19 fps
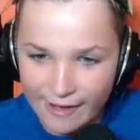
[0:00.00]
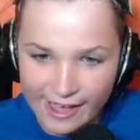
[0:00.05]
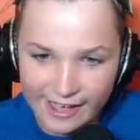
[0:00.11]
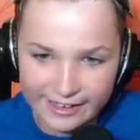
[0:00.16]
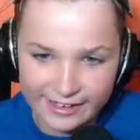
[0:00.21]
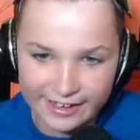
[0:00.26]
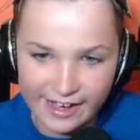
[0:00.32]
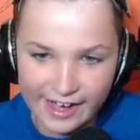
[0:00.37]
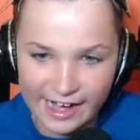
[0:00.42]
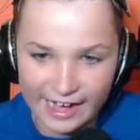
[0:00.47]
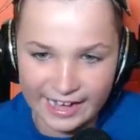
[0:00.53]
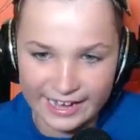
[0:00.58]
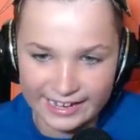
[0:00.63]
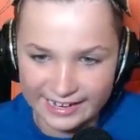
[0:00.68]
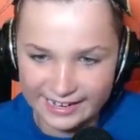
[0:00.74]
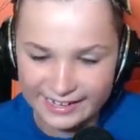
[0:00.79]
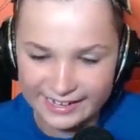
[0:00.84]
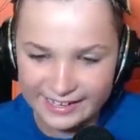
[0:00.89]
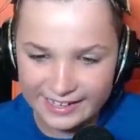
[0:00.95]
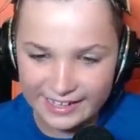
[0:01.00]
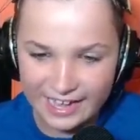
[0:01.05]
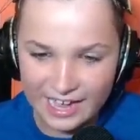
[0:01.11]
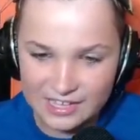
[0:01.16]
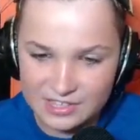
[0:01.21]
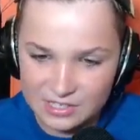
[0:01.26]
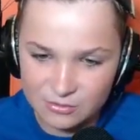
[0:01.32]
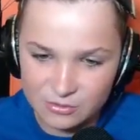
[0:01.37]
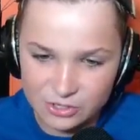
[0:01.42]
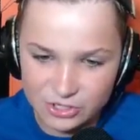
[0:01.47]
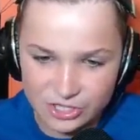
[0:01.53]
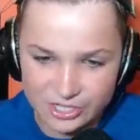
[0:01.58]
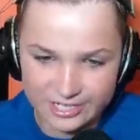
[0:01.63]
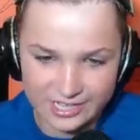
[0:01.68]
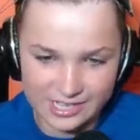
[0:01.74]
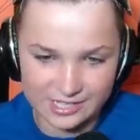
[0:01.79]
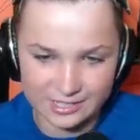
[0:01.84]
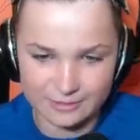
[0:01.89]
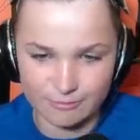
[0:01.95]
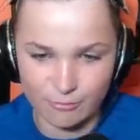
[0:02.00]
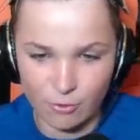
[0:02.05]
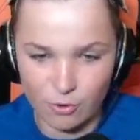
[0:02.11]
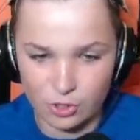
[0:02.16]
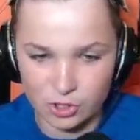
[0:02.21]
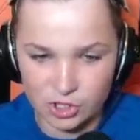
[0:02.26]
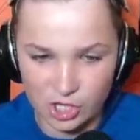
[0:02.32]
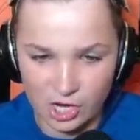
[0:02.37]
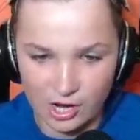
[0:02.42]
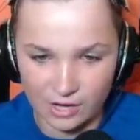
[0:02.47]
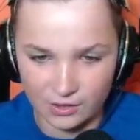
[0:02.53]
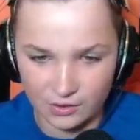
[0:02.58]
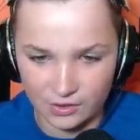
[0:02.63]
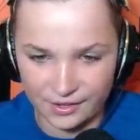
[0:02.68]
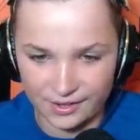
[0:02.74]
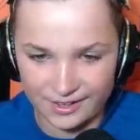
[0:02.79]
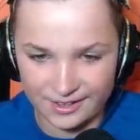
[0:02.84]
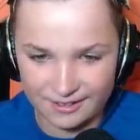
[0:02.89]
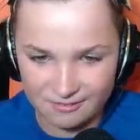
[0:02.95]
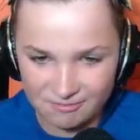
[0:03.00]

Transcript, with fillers: my god! I think we should eat more chocolate.